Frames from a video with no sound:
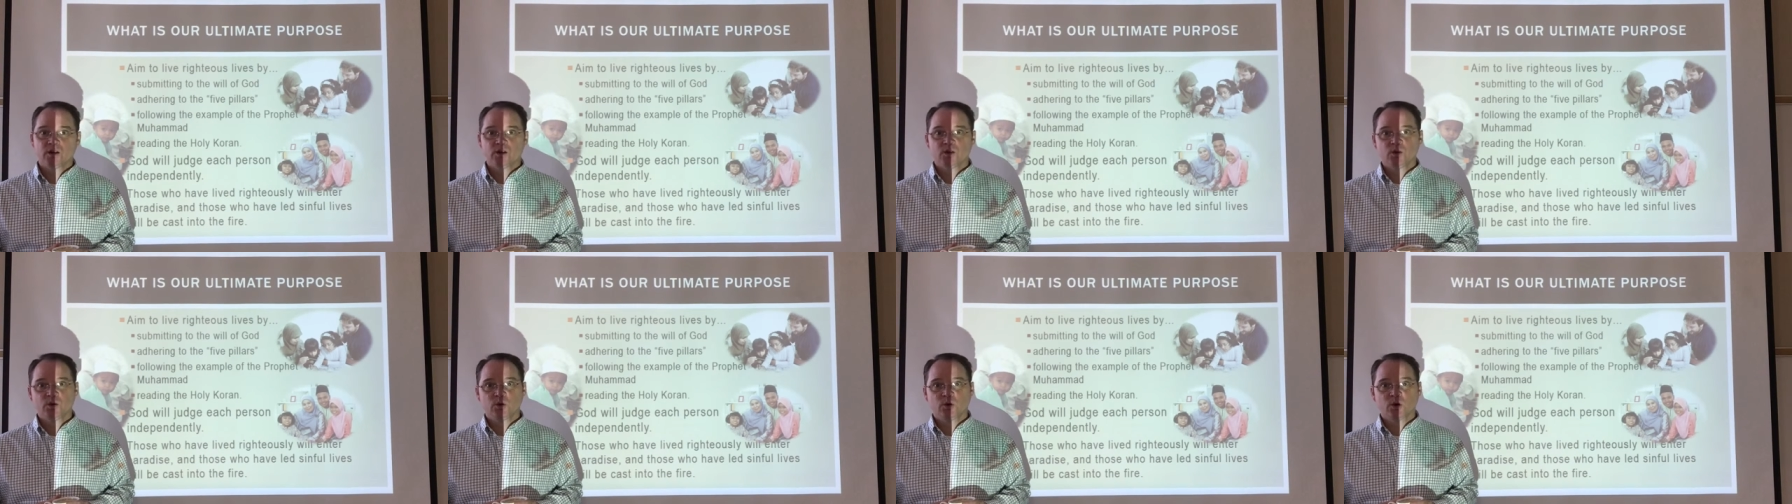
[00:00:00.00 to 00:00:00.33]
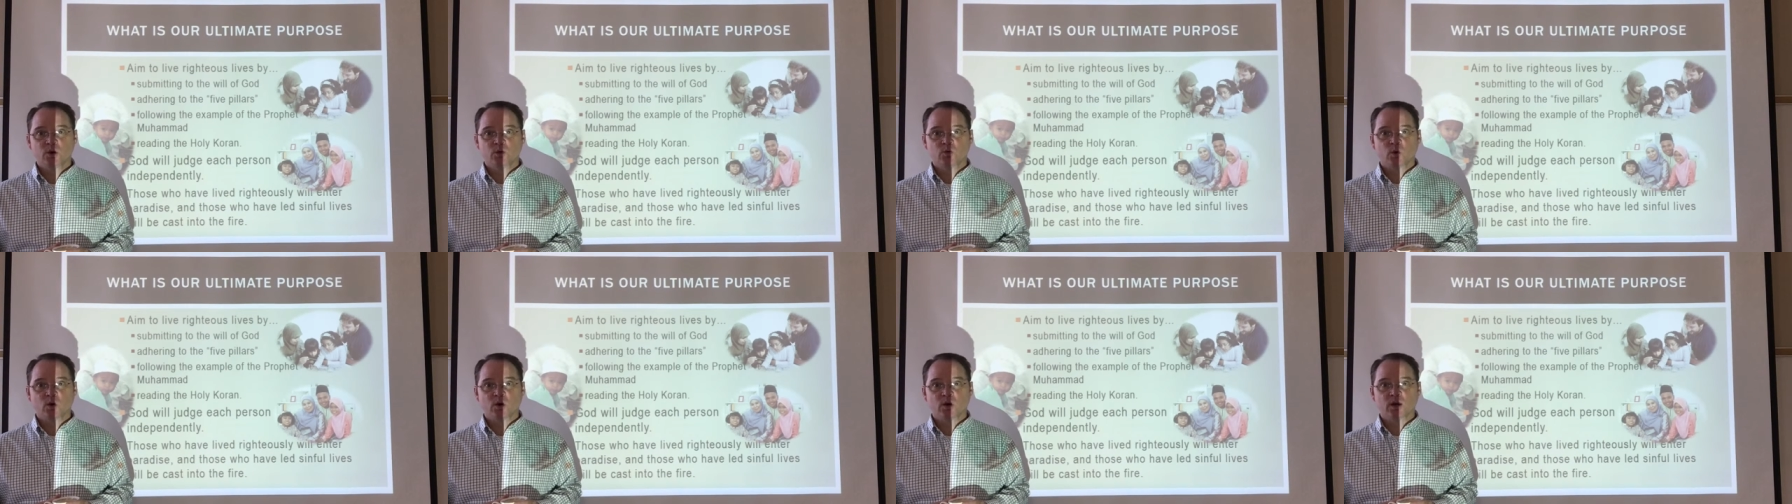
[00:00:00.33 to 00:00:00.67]
do
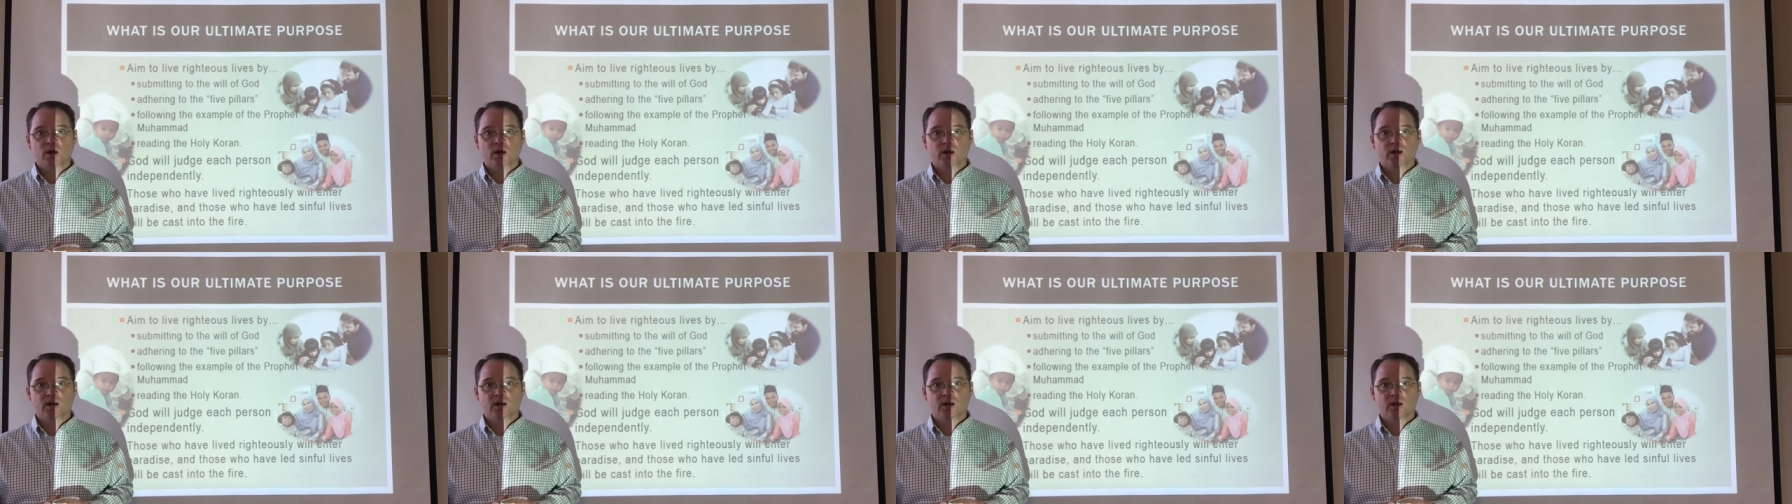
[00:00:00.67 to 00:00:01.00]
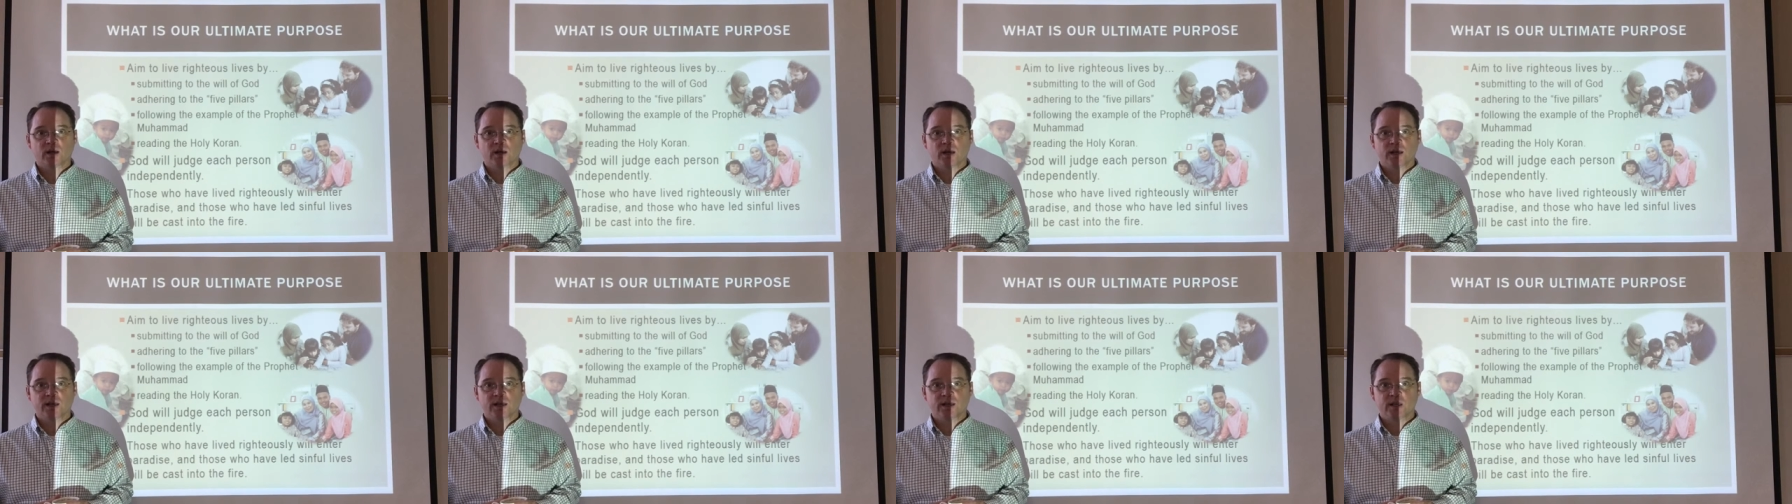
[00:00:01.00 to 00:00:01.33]
good work,
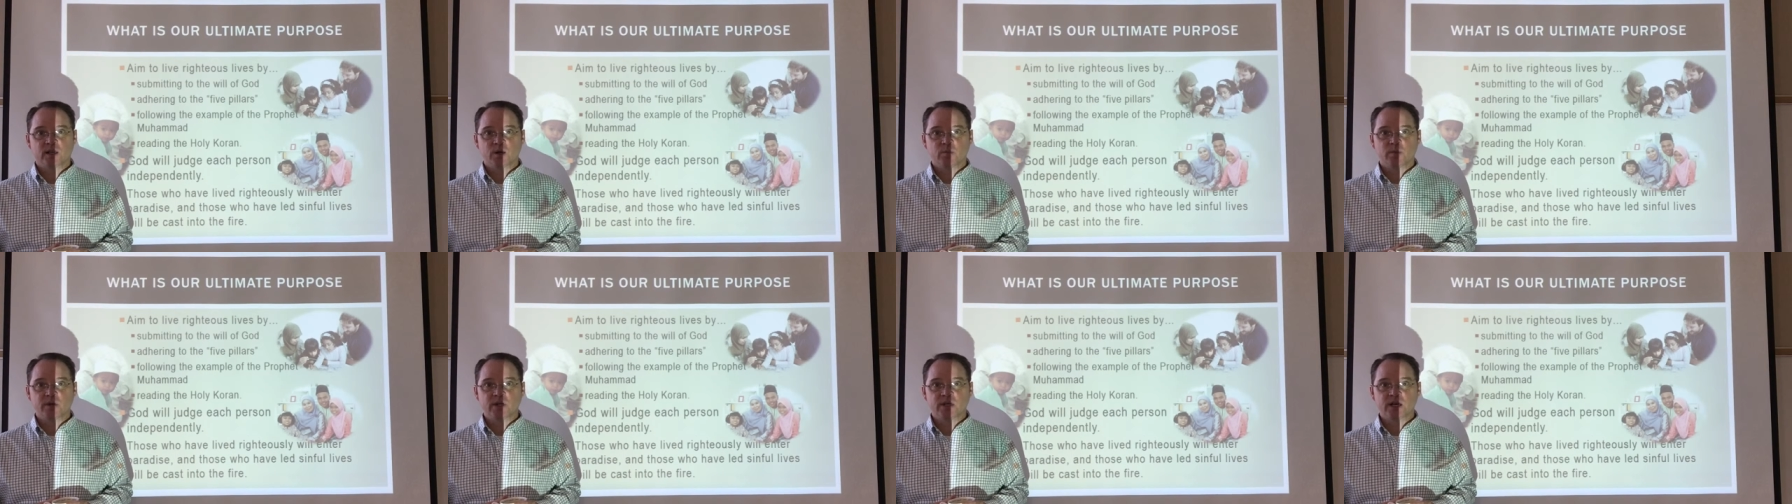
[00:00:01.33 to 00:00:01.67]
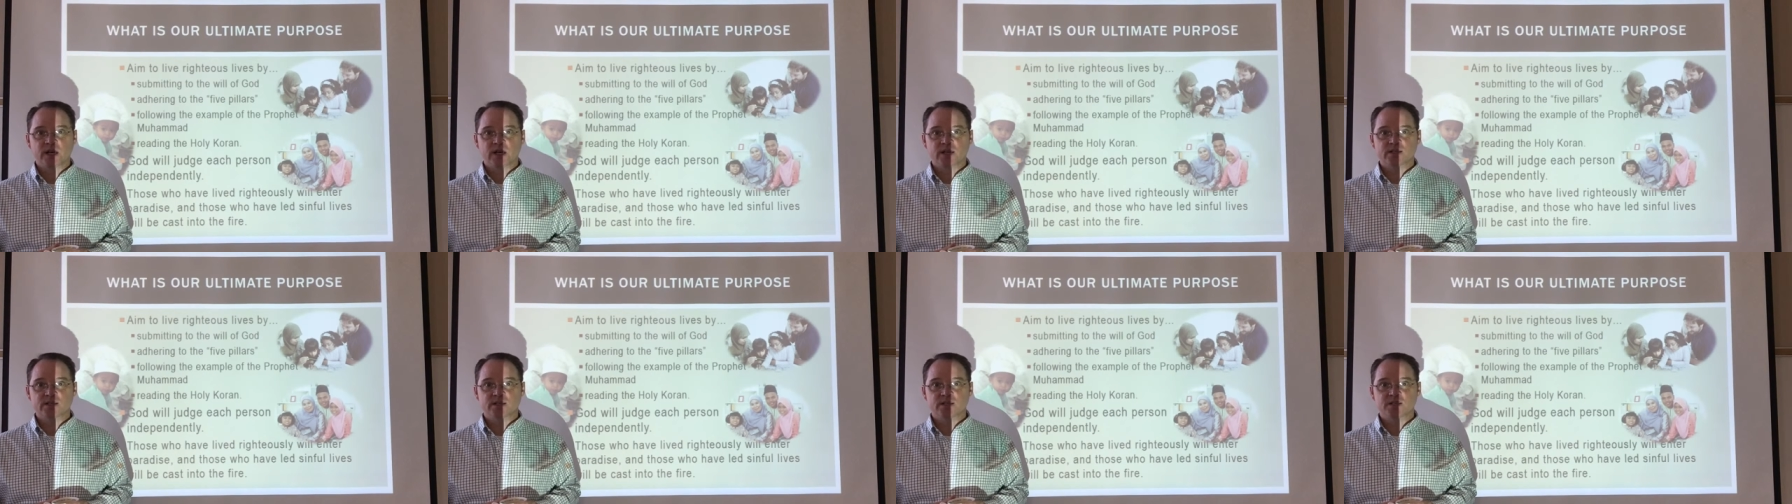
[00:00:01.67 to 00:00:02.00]
and keep in
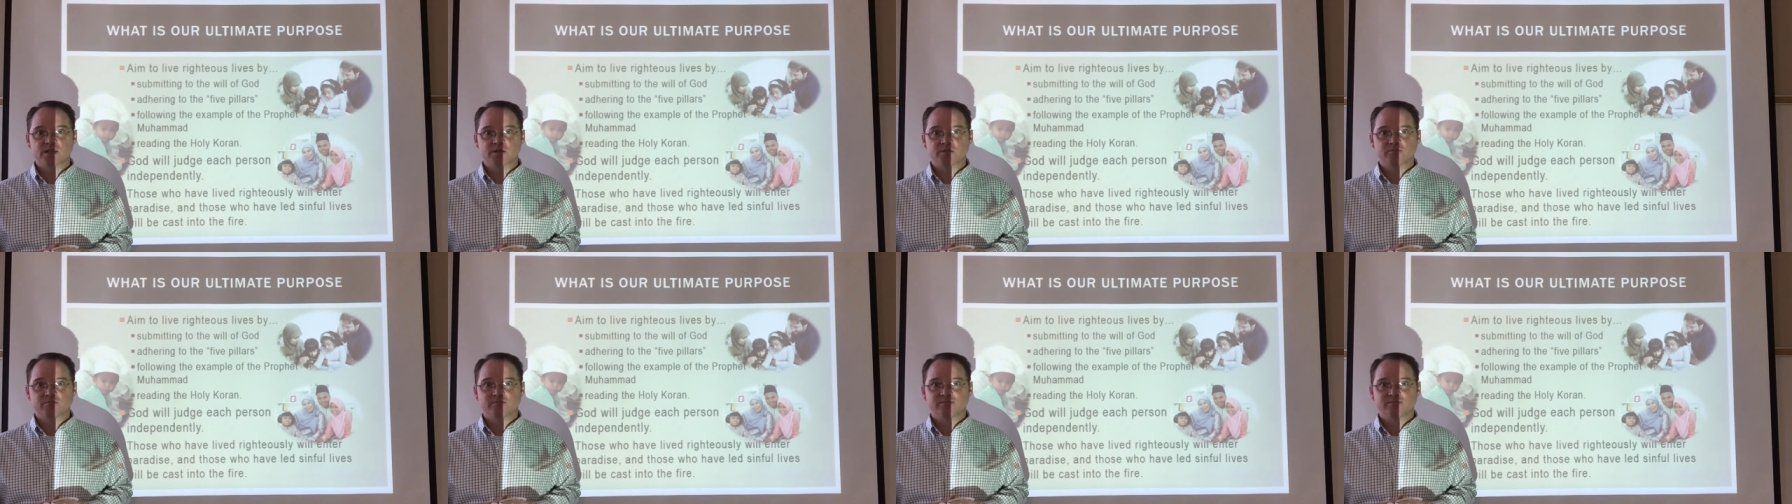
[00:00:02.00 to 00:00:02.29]
touch.